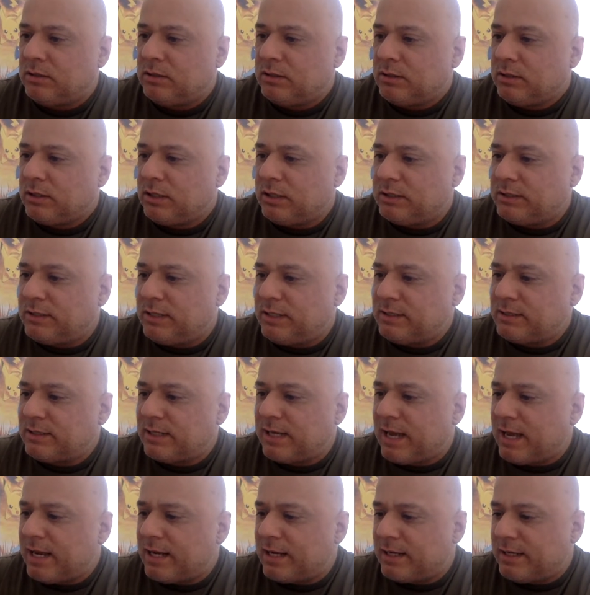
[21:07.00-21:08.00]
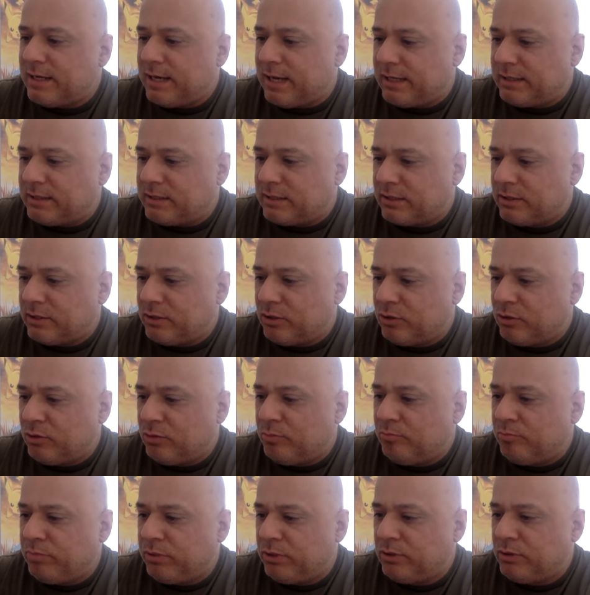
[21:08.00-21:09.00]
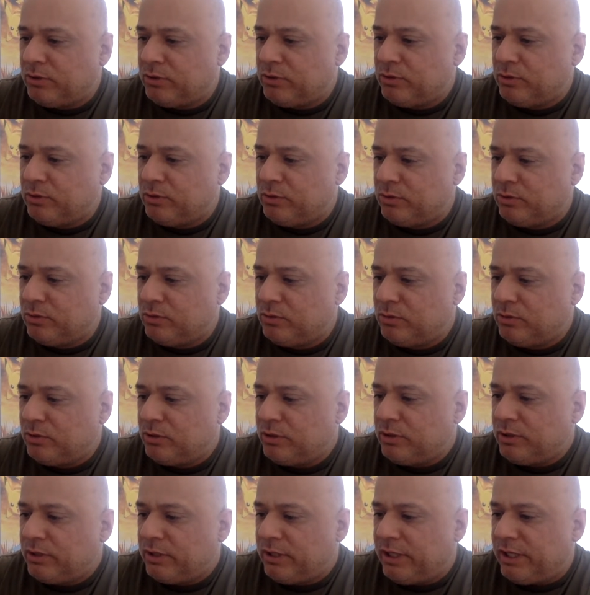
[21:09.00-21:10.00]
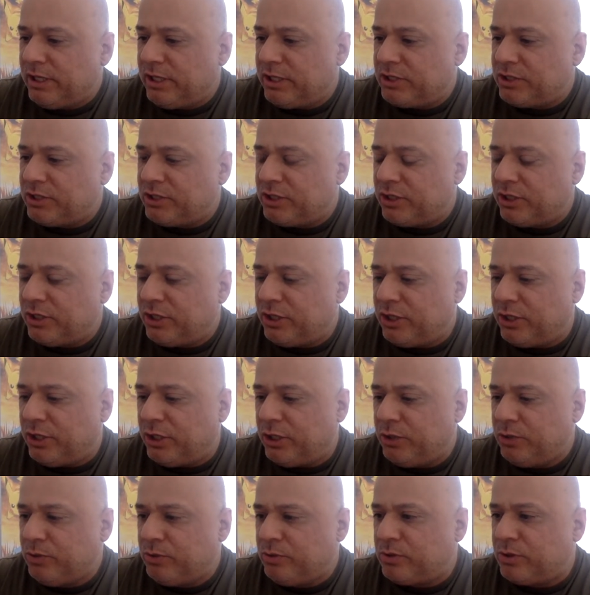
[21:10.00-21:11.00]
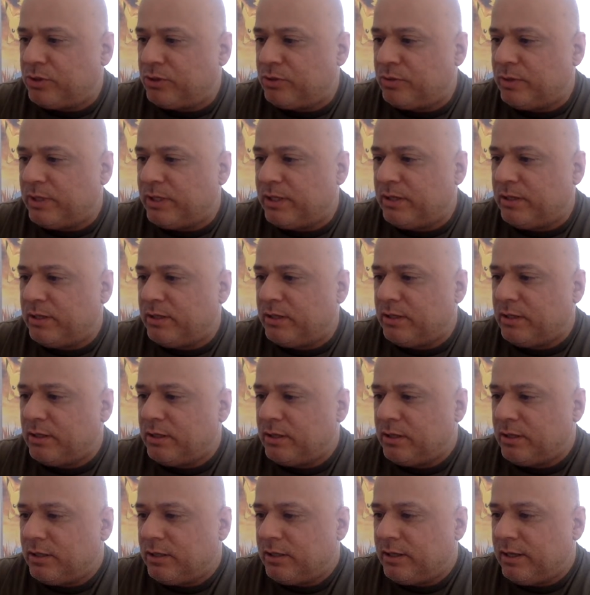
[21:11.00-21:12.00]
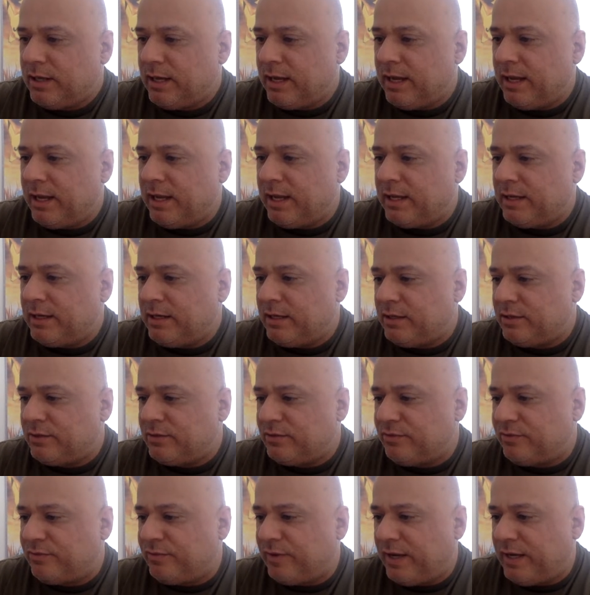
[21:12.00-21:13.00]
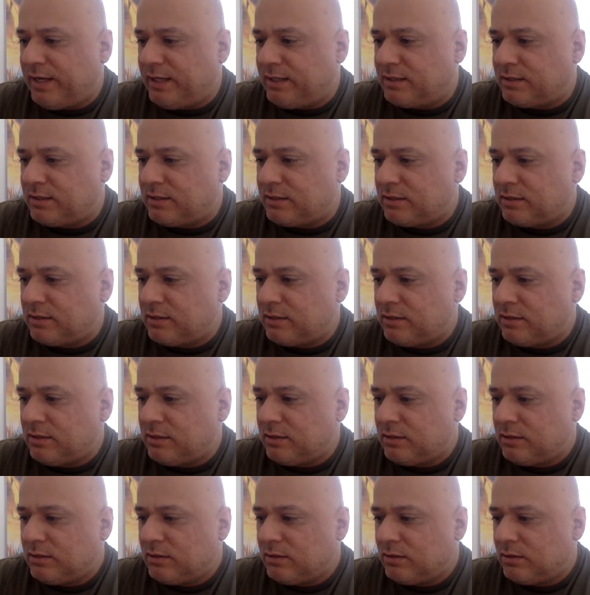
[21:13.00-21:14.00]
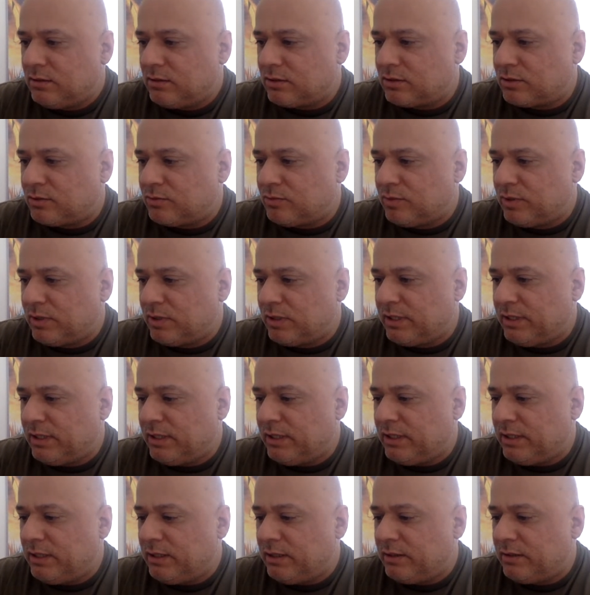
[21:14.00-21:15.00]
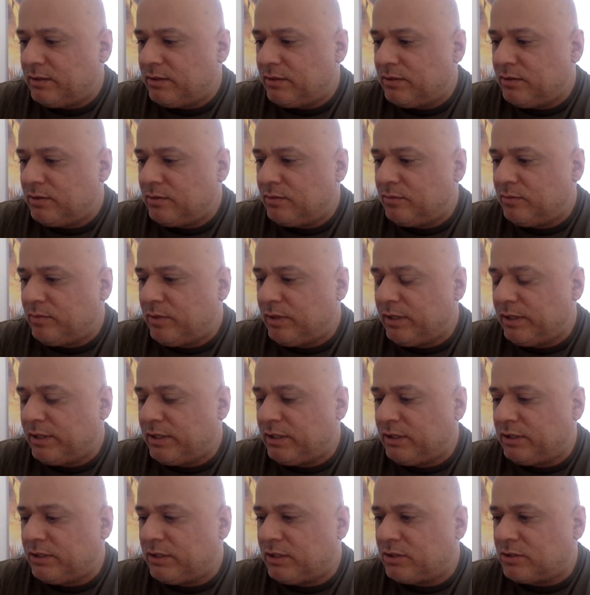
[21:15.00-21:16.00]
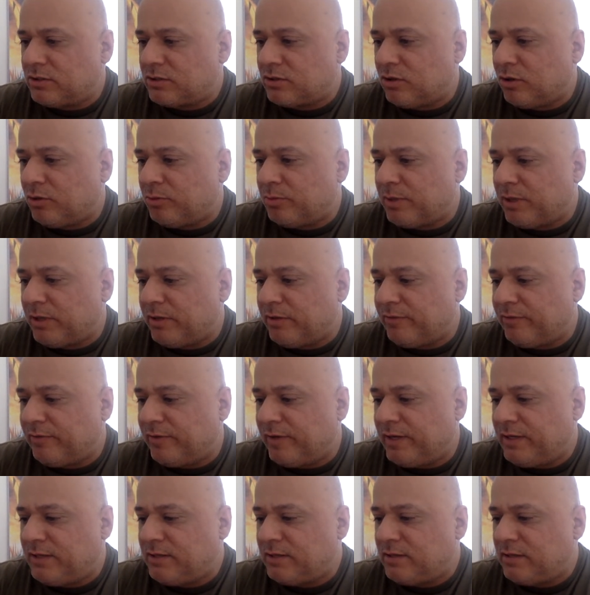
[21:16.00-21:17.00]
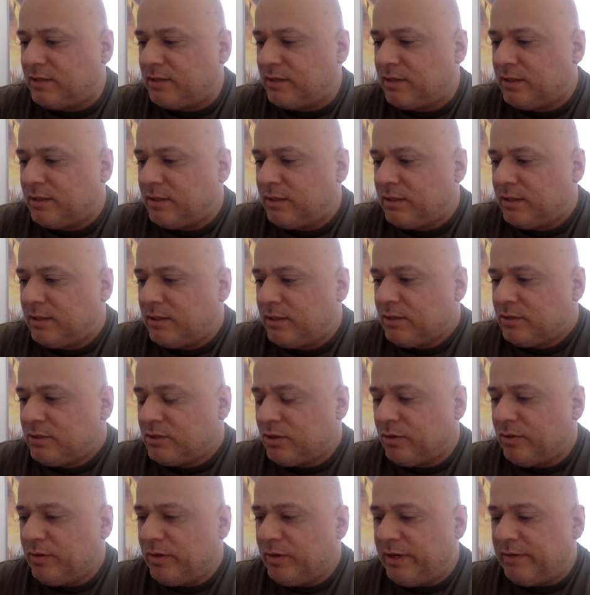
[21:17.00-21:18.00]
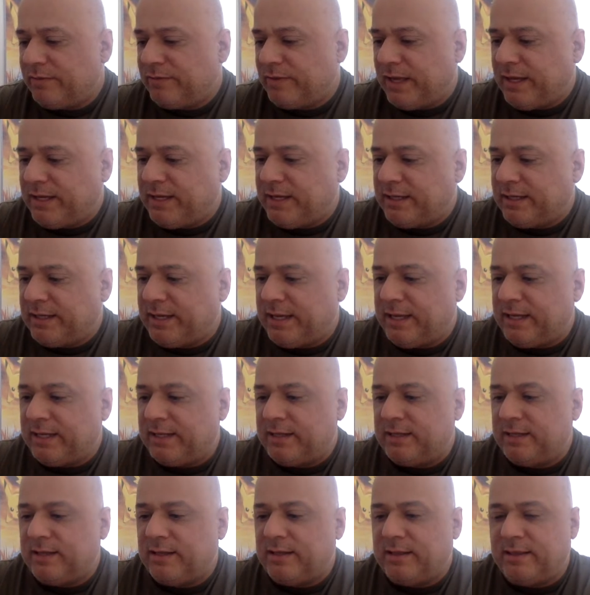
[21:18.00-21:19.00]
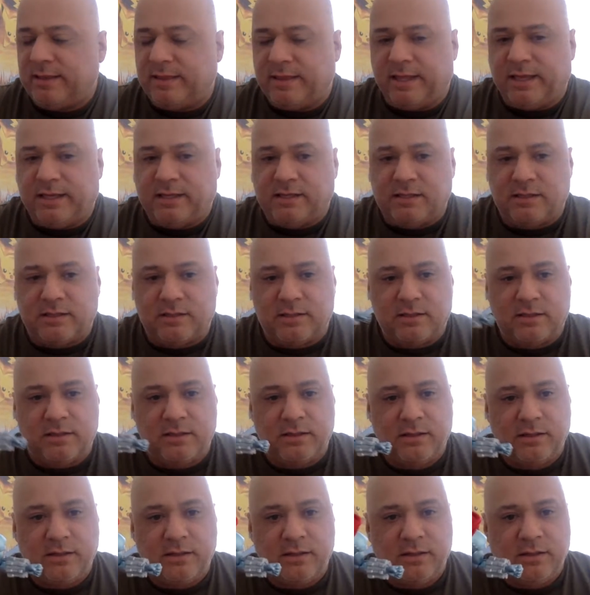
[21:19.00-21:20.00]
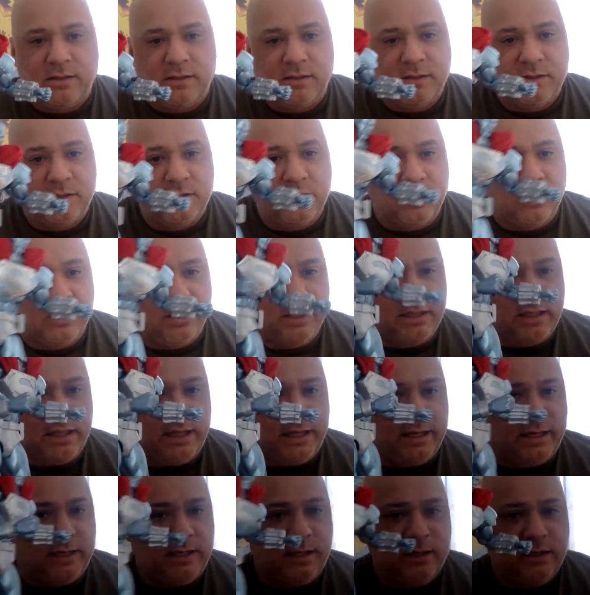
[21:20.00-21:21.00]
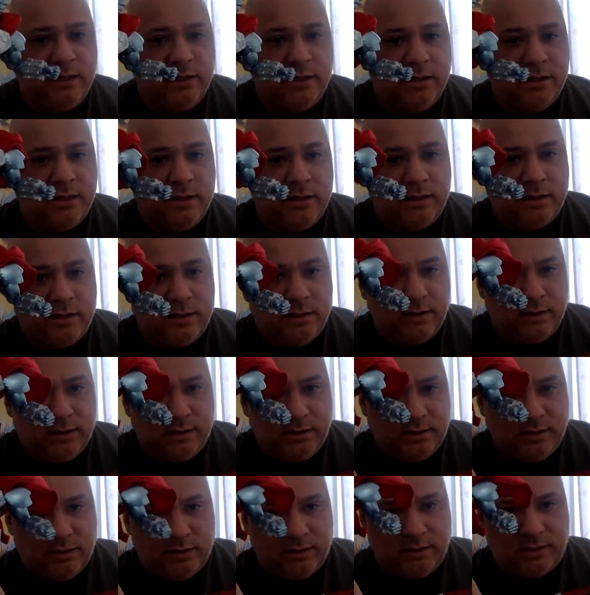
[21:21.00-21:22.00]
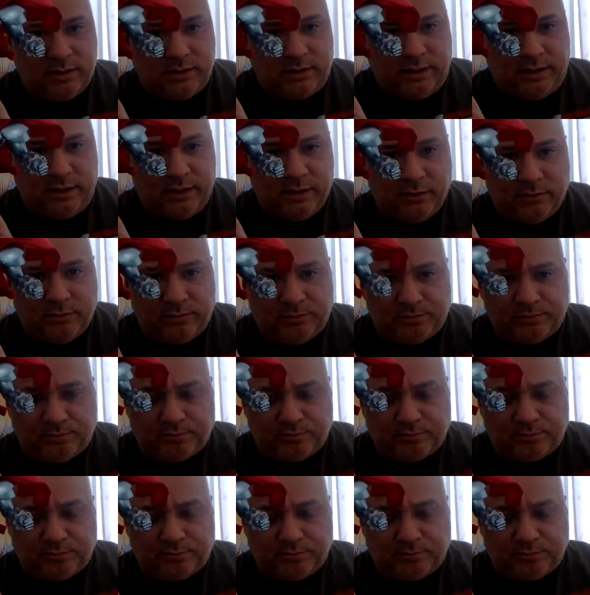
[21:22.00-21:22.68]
Because this got a nice little blue-ish hue to it, and his face looks really, really good. The sculpt on the face. So if they could get this to look like steel,